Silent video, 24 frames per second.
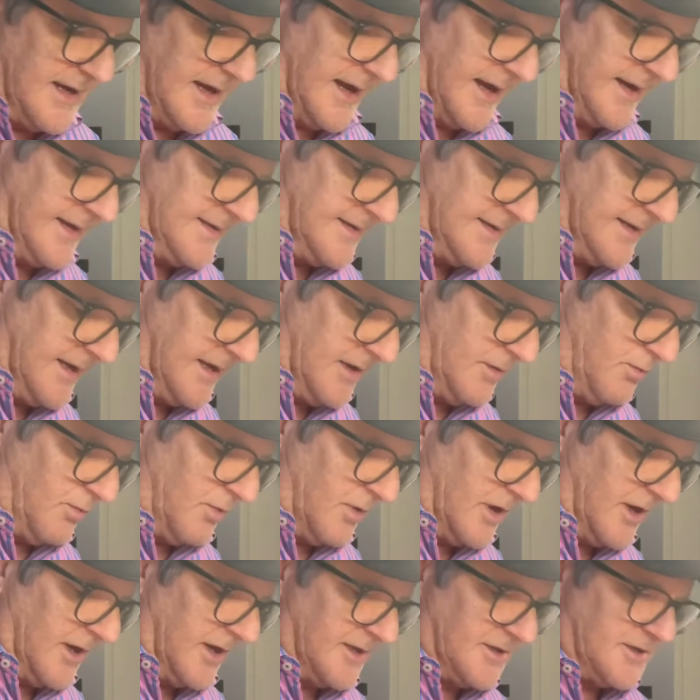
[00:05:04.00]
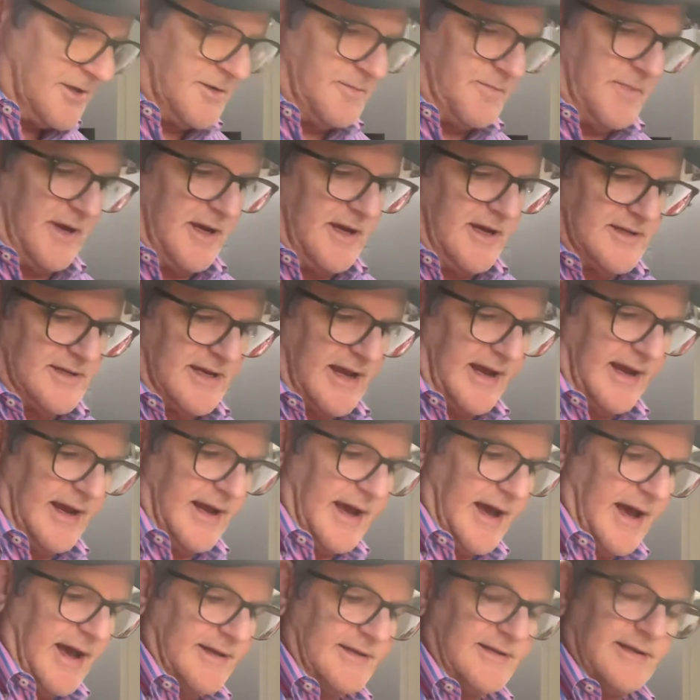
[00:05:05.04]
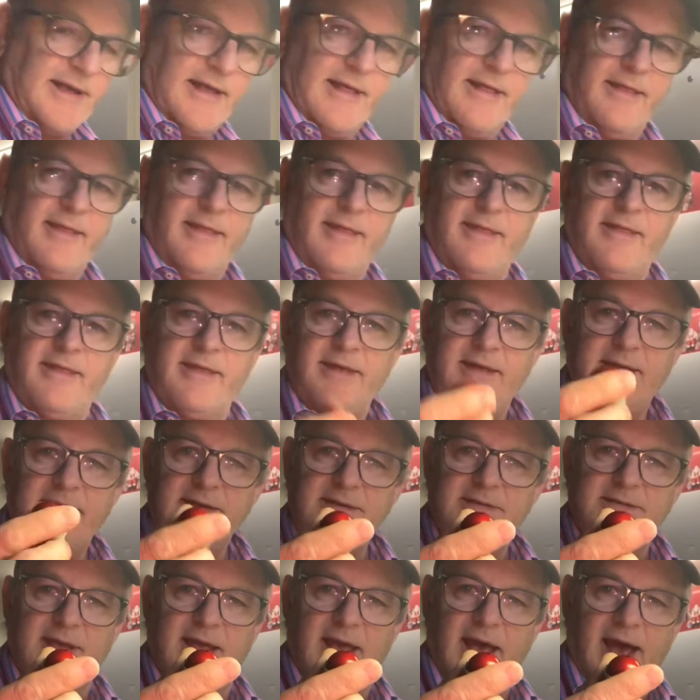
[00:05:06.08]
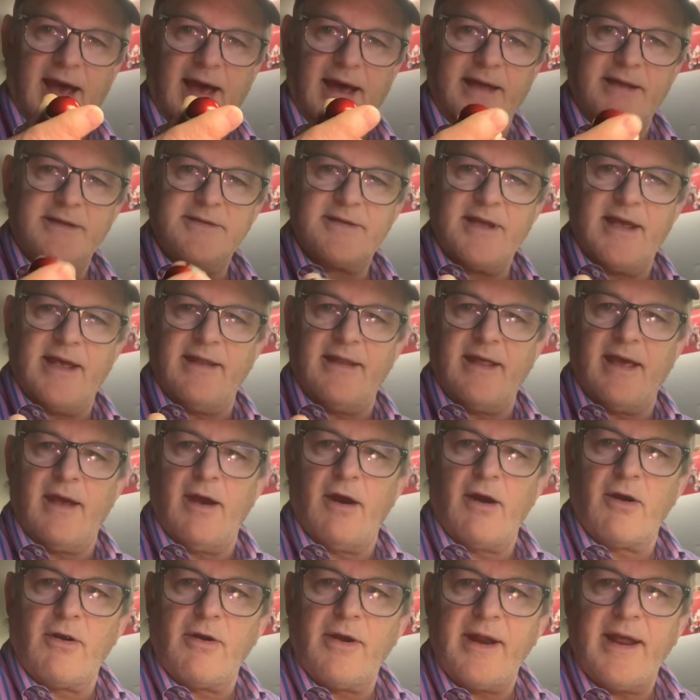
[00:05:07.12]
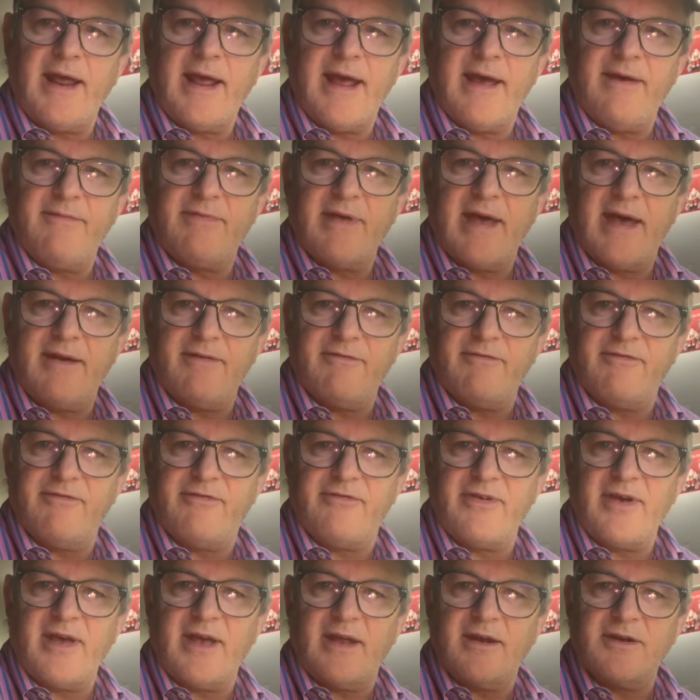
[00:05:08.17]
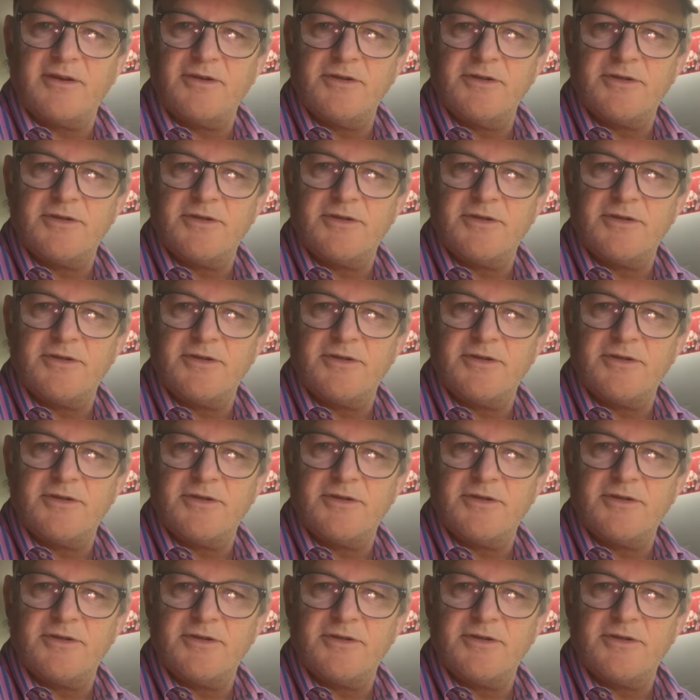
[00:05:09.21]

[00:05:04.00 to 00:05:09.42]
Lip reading: I did is because I got these guys and they already have that vent,